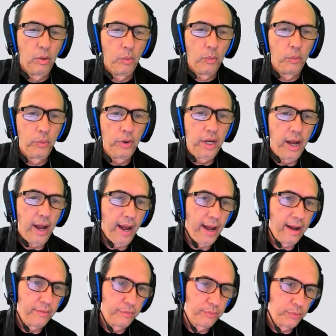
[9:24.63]
We
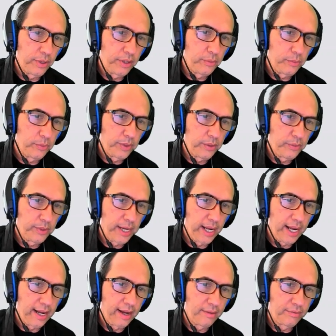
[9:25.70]
have, when we
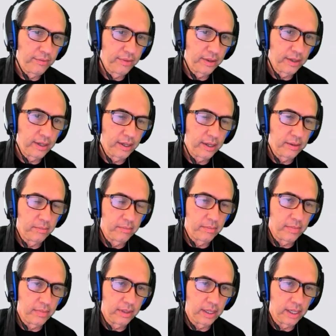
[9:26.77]
have
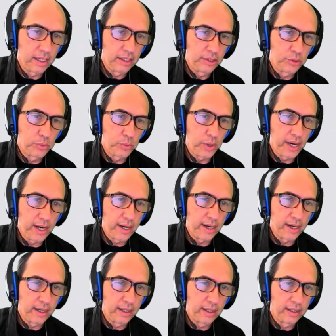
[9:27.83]
a square